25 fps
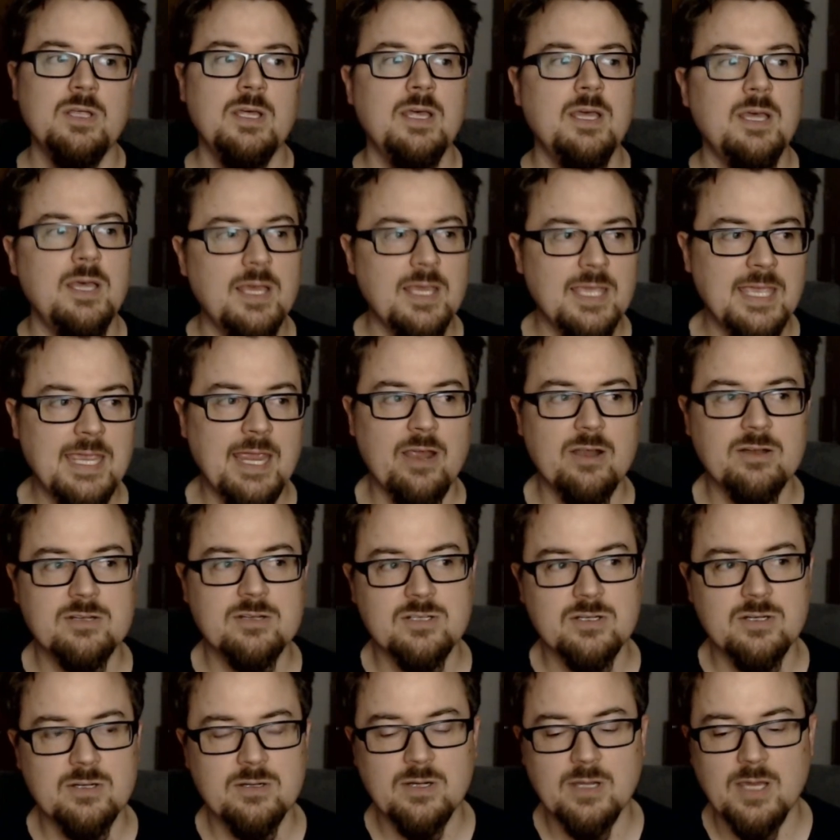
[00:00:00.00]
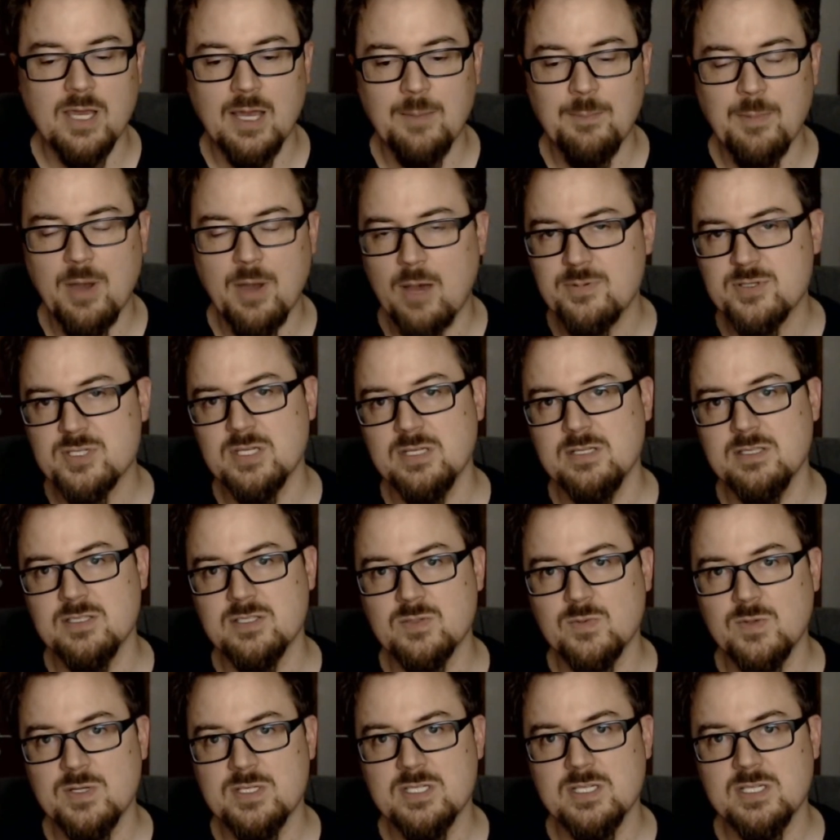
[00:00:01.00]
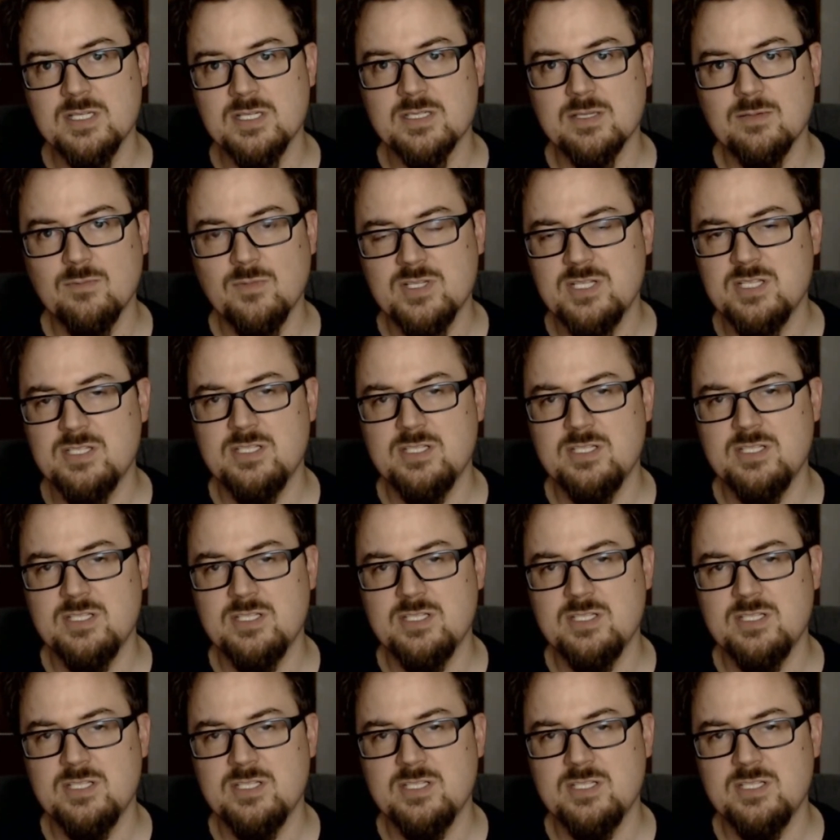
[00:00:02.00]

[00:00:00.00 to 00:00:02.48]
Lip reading: character options, which is just